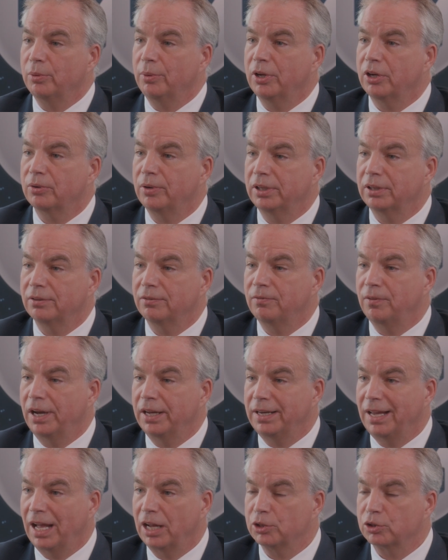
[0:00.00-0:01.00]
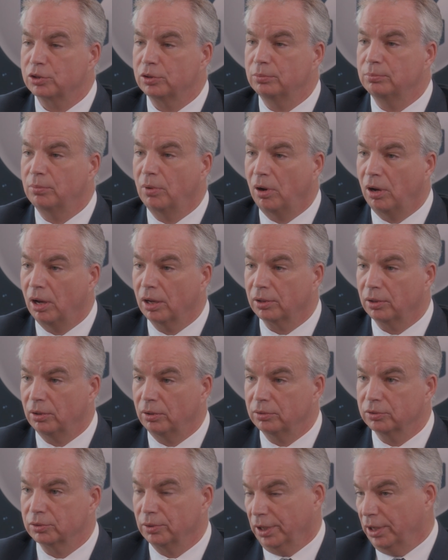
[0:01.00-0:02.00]
do we create the financial
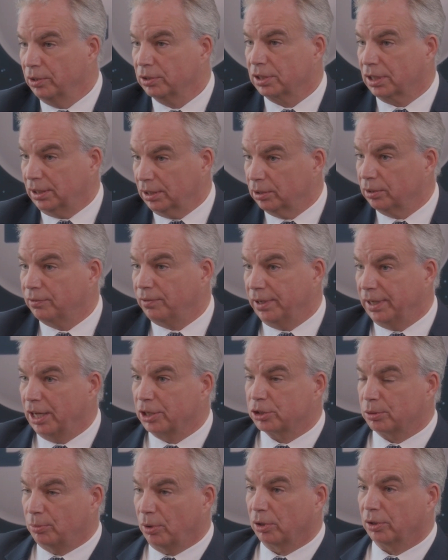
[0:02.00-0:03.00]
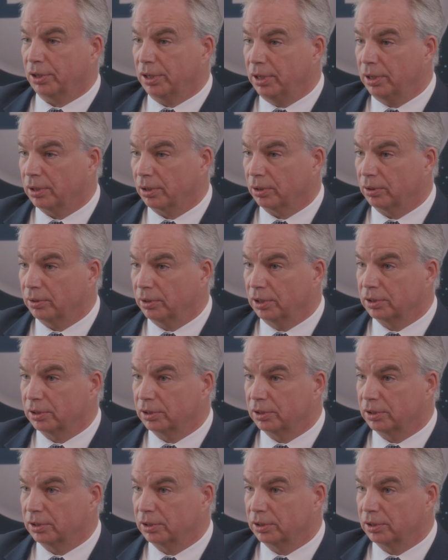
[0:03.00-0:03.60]
model? So here's a clear financial model here.